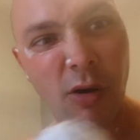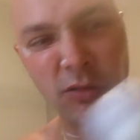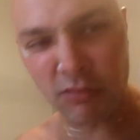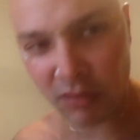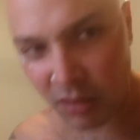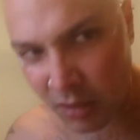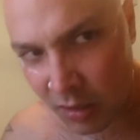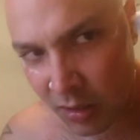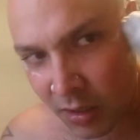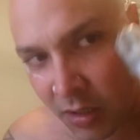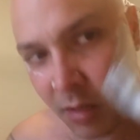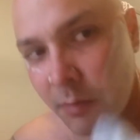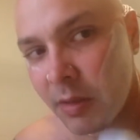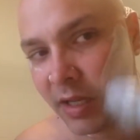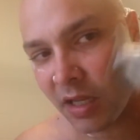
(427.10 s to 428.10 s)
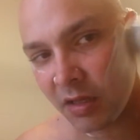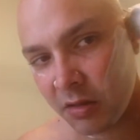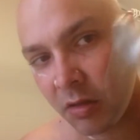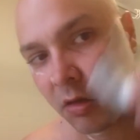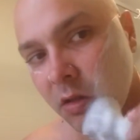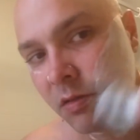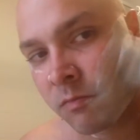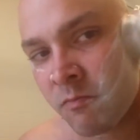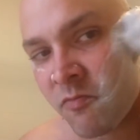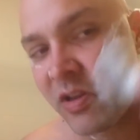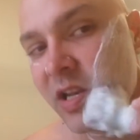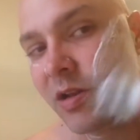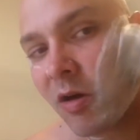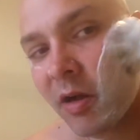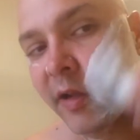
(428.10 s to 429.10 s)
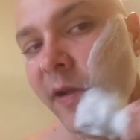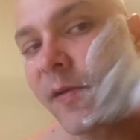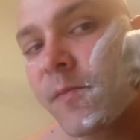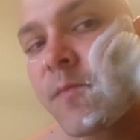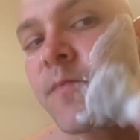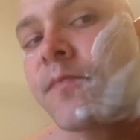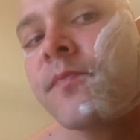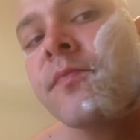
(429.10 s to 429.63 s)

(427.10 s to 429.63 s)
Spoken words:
Hulk. But yeah, it's nice. Really like it.